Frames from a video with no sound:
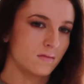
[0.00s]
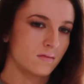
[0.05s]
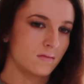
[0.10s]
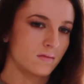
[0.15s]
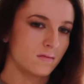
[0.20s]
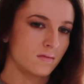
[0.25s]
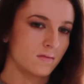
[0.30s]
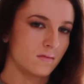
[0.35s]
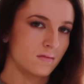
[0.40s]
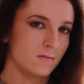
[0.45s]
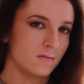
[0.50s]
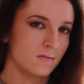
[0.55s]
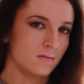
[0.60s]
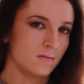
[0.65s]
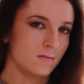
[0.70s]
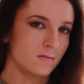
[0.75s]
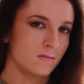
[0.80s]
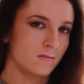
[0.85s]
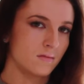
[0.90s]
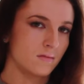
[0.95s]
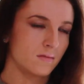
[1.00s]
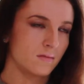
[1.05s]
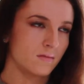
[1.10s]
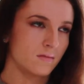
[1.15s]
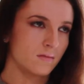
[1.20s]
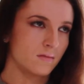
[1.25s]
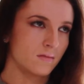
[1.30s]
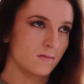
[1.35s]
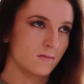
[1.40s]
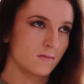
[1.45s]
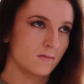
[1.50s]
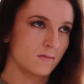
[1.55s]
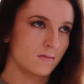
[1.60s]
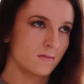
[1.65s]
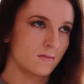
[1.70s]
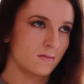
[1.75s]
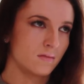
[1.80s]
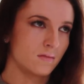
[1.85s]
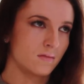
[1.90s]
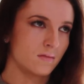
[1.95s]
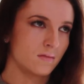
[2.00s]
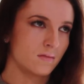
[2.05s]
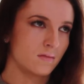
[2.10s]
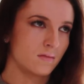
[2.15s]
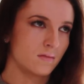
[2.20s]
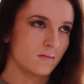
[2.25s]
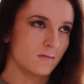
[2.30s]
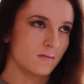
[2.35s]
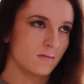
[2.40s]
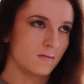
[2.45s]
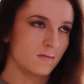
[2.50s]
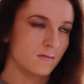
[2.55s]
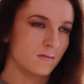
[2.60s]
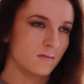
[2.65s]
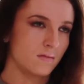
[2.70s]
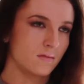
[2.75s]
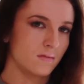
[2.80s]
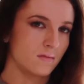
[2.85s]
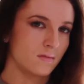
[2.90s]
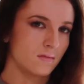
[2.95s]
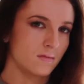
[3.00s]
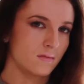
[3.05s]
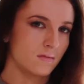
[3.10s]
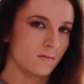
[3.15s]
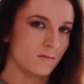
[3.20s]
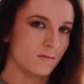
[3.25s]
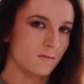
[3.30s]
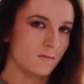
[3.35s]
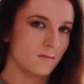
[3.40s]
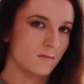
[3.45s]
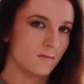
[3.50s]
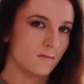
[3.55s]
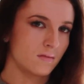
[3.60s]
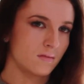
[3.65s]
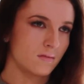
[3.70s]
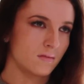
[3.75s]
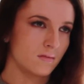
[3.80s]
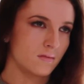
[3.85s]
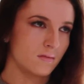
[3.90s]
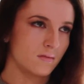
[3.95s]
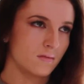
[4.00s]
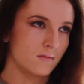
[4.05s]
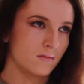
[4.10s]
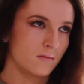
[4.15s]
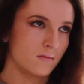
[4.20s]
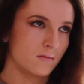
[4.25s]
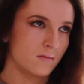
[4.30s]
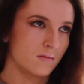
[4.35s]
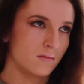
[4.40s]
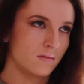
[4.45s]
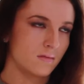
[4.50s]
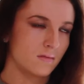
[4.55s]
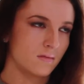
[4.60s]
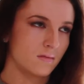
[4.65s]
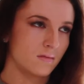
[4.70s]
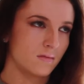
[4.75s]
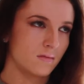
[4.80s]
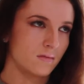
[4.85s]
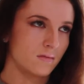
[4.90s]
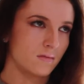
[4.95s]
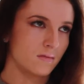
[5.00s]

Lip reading: [no speech]